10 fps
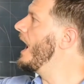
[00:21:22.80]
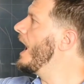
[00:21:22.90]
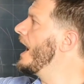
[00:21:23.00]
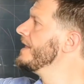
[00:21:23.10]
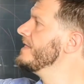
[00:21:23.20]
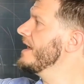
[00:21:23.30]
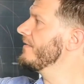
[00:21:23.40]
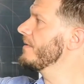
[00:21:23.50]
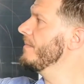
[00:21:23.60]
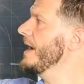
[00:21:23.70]
I
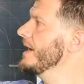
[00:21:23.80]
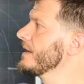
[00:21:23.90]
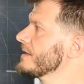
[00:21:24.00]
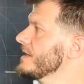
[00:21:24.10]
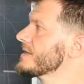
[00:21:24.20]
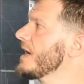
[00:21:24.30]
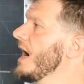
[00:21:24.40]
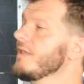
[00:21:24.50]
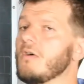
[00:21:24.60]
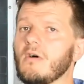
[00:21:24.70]
never make this
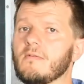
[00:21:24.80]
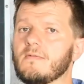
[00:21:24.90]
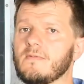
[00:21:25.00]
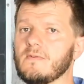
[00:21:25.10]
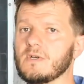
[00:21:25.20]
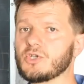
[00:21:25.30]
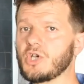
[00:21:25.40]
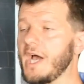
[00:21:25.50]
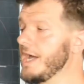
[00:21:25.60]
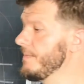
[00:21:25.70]
kind of
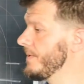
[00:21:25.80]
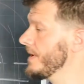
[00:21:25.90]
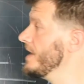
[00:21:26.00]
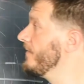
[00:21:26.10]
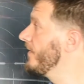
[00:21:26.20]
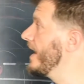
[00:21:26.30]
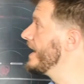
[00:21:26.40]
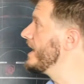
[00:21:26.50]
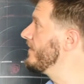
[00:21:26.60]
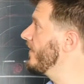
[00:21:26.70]
shape. If
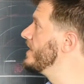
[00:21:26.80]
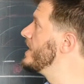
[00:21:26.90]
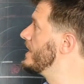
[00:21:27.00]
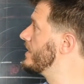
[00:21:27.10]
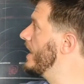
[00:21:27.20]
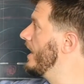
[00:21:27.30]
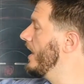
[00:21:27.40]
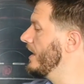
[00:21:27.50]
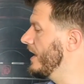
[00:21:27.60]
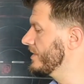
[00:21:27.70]
I need
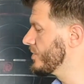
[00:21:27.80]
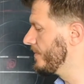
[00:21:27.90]
a larger